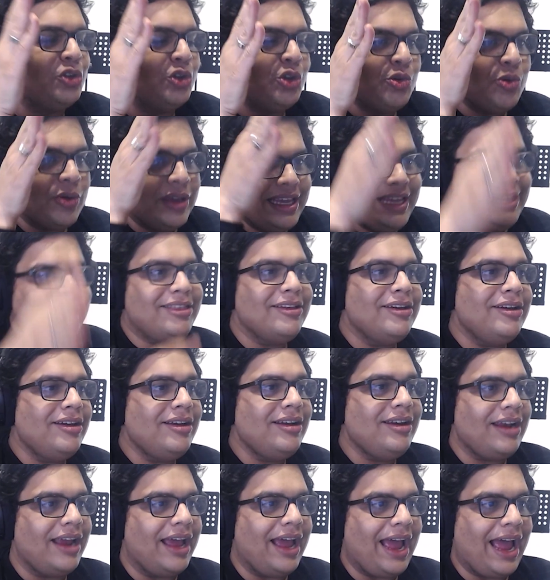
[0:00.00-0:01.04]
you
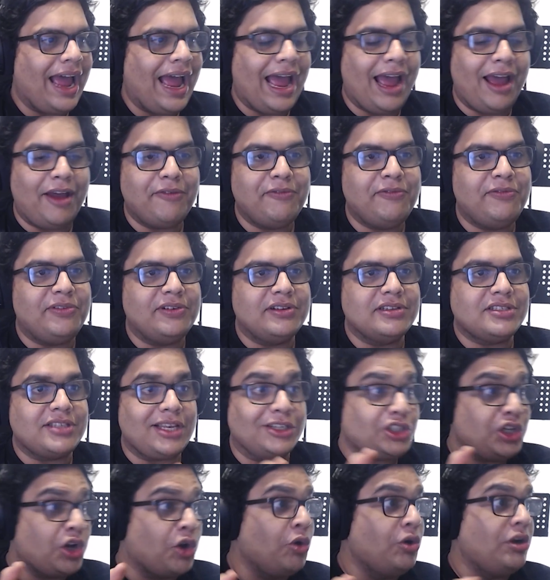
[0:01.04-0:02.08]
either have
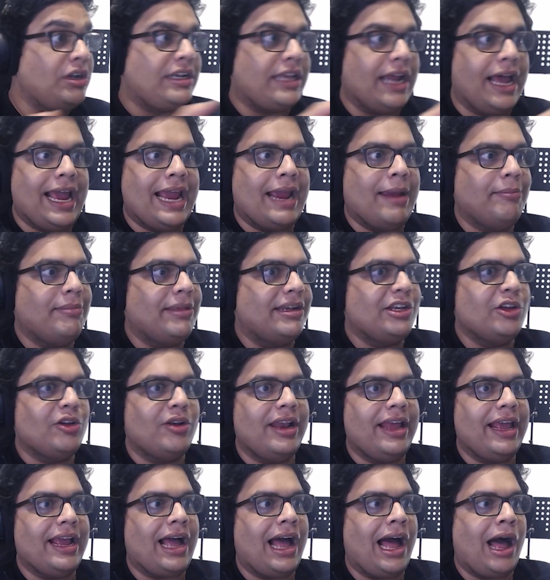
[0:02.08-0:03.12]
such a good time that you're
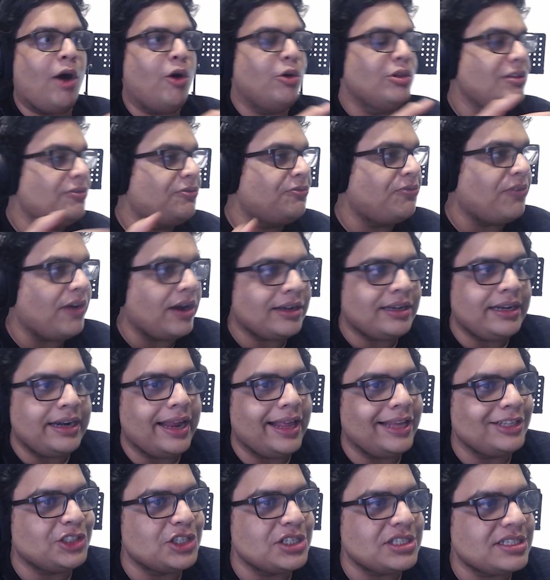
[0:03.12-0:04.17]
like, how the fuck did
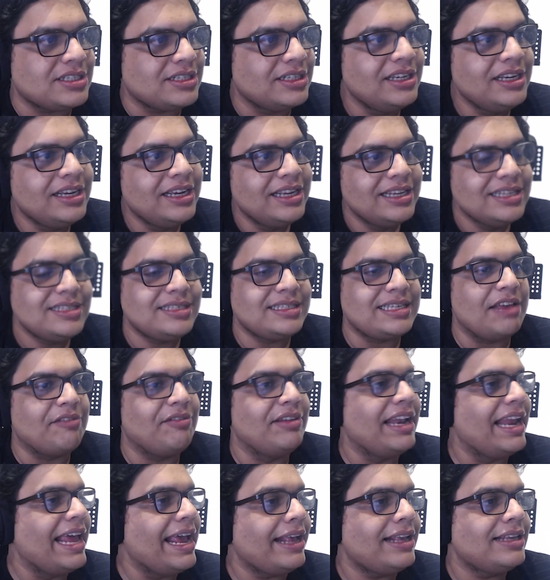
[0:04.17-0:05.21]
I just
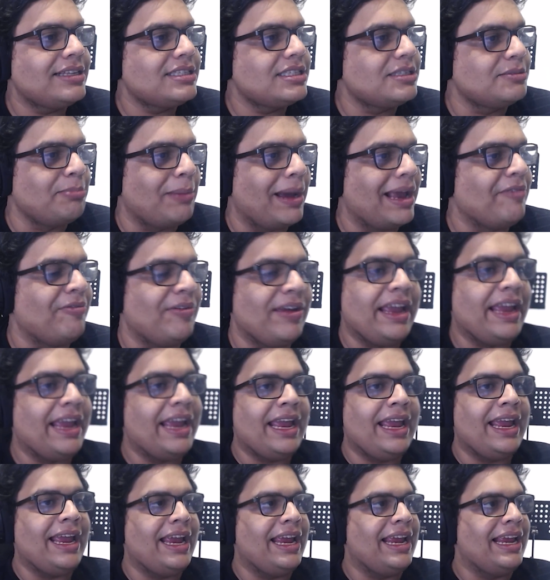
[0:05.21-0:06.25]
7x my
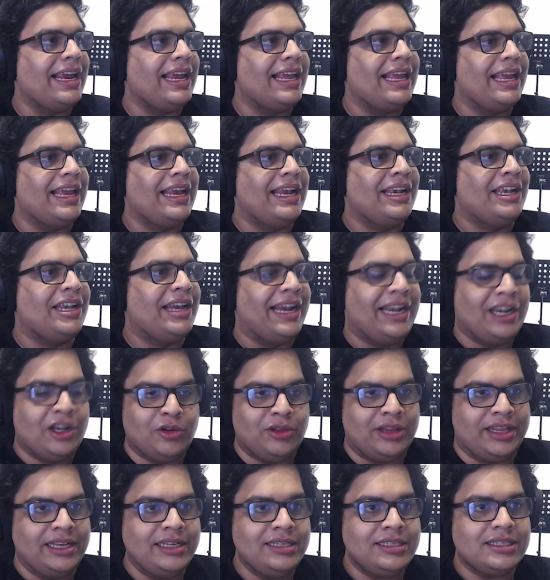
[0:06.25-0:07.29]
way into
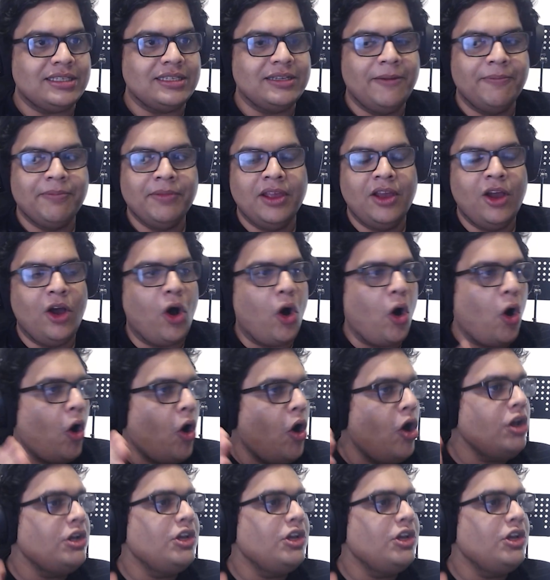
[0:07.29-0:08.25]
this? Or